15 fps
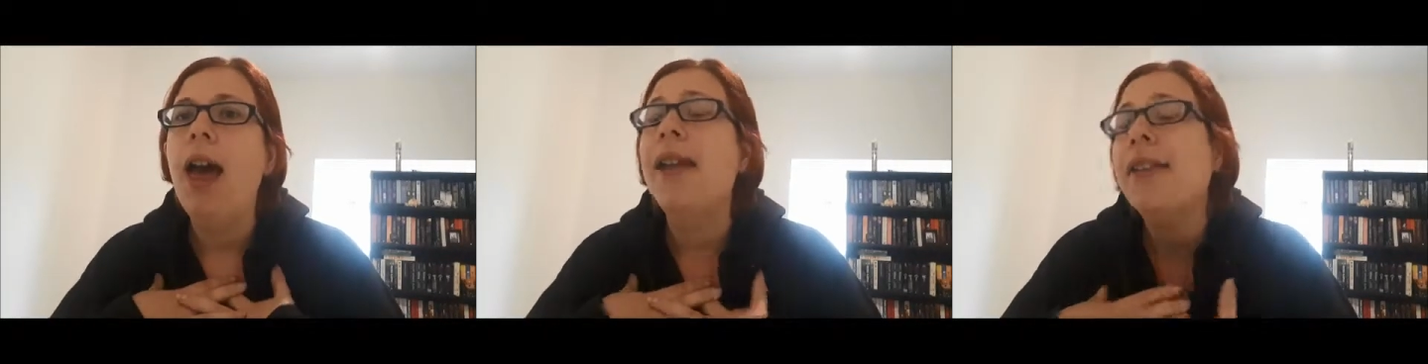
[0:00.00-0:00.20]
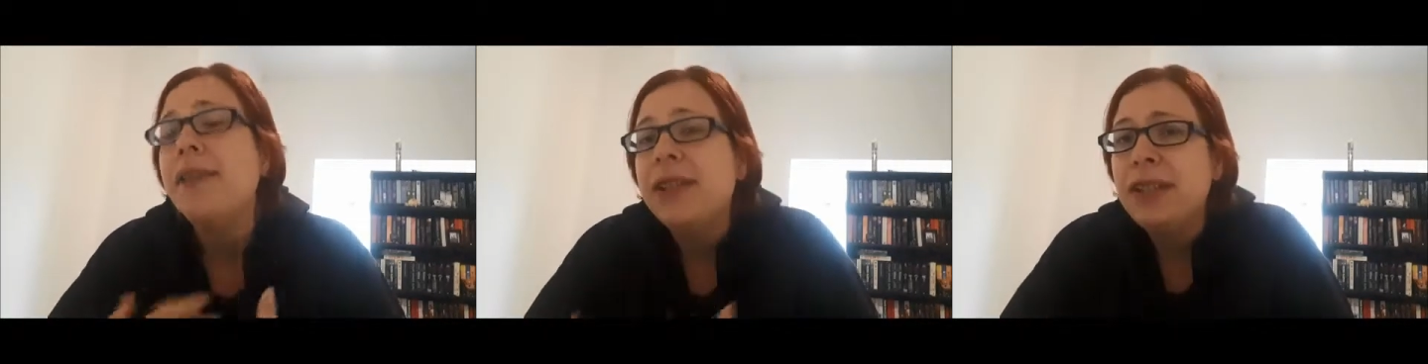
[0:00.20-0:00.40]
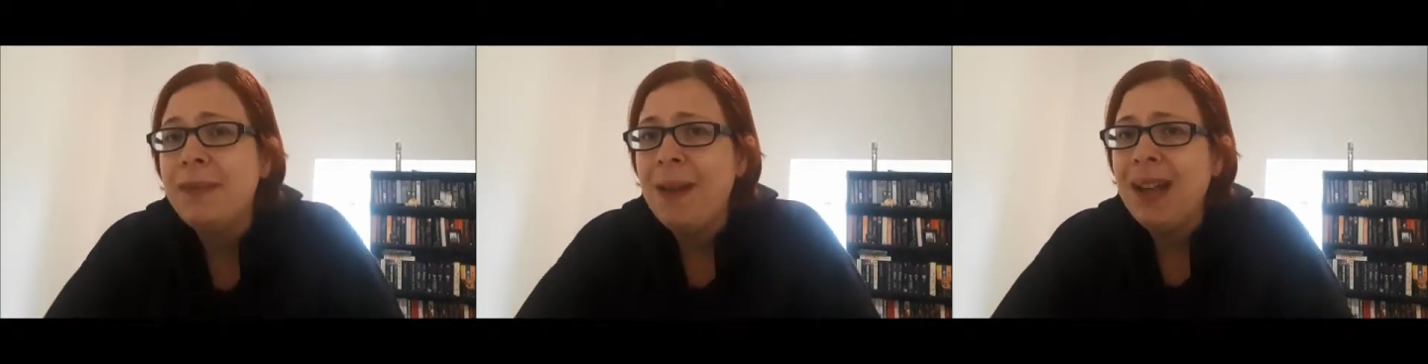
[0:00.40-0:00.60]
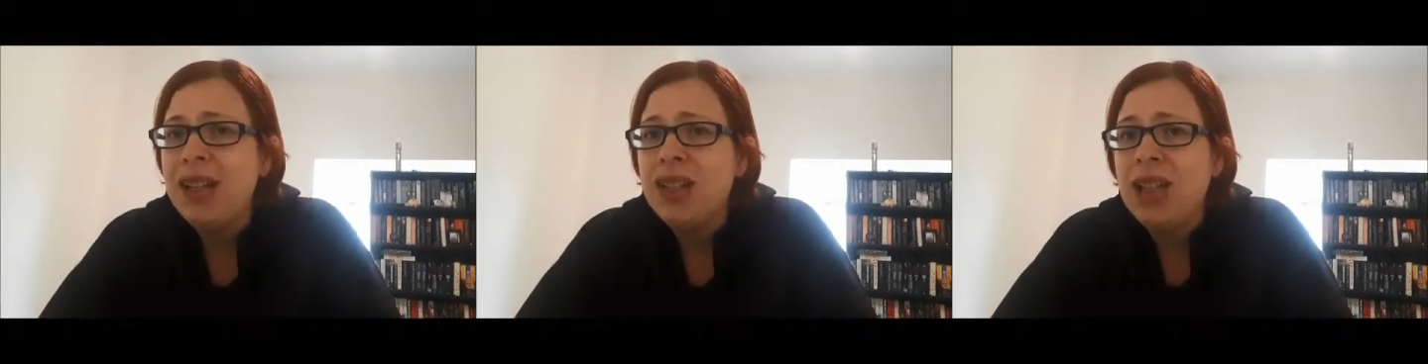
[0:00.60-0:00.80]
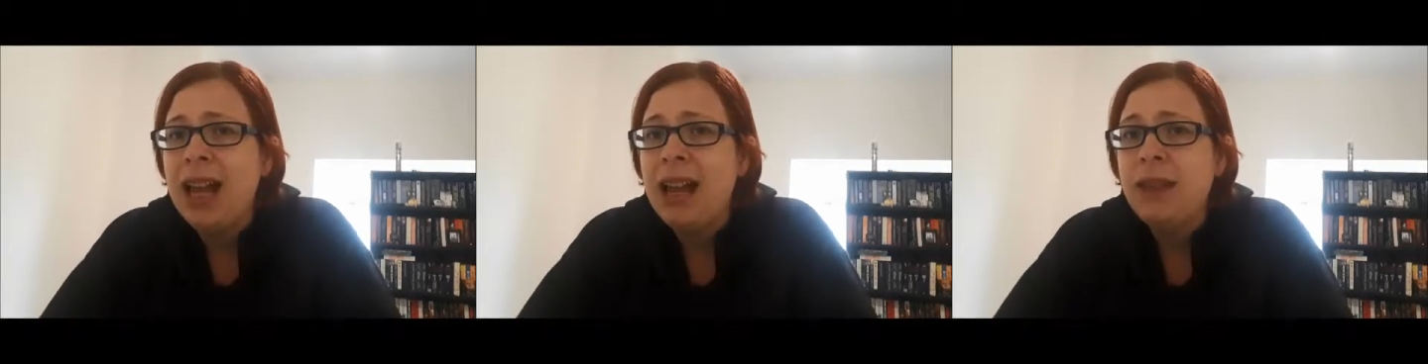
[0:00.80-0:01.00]
and I've still
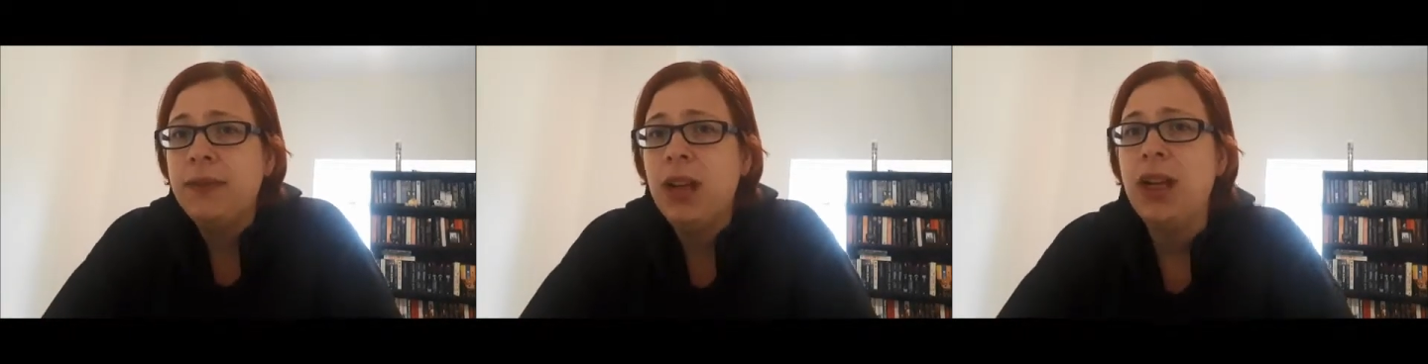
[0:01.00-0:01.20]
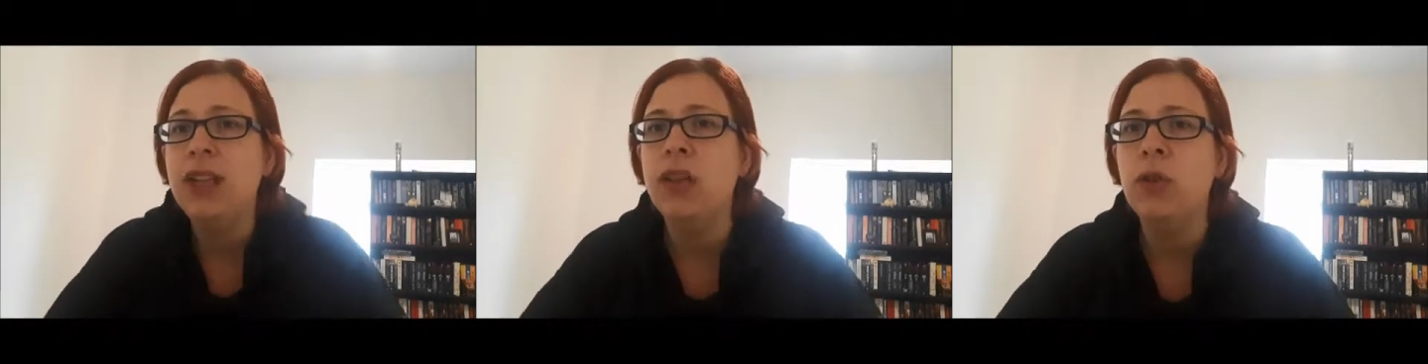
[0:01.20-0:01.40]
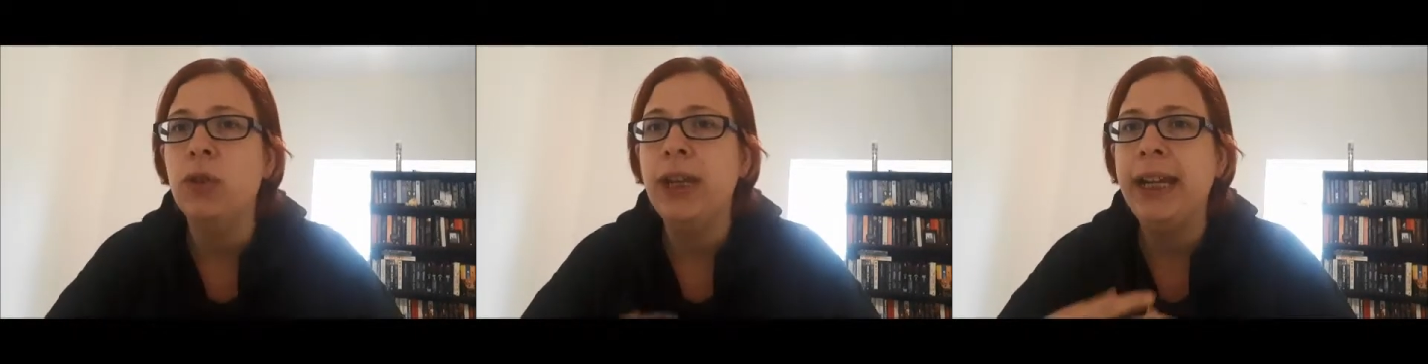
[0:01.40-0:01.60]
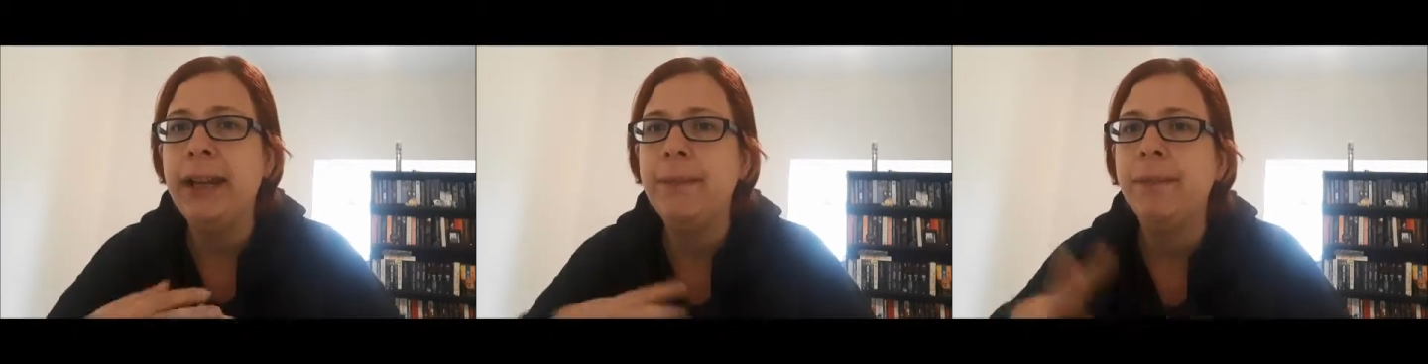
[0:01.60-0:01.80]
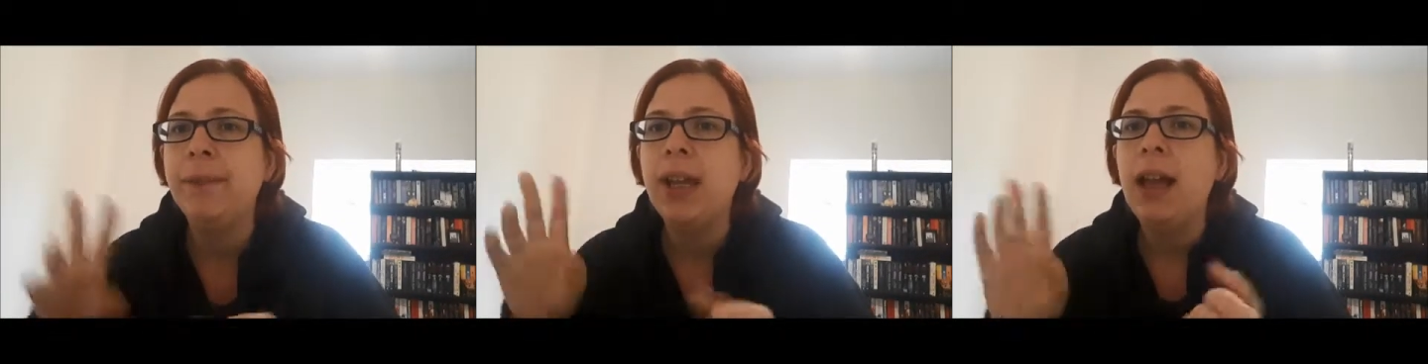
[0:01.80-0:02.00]
managed to have ice
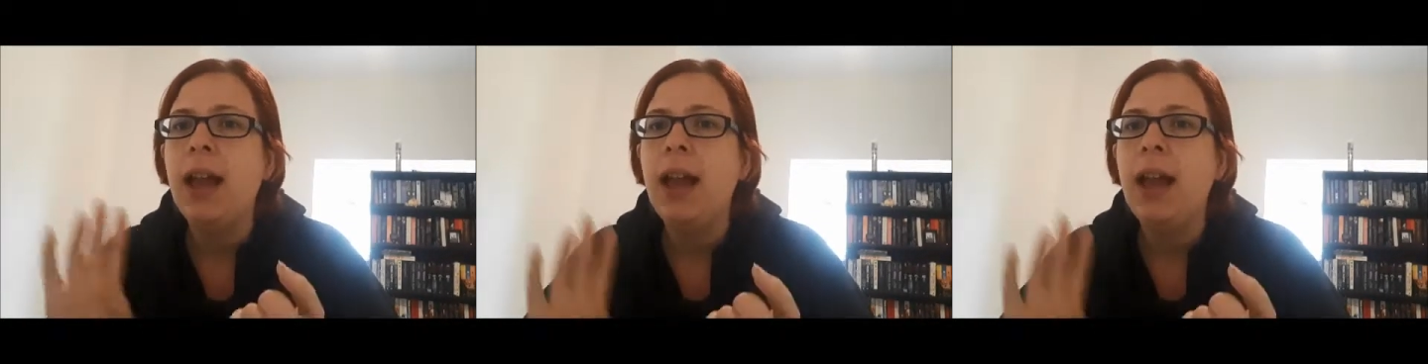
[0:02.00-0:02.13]
cream.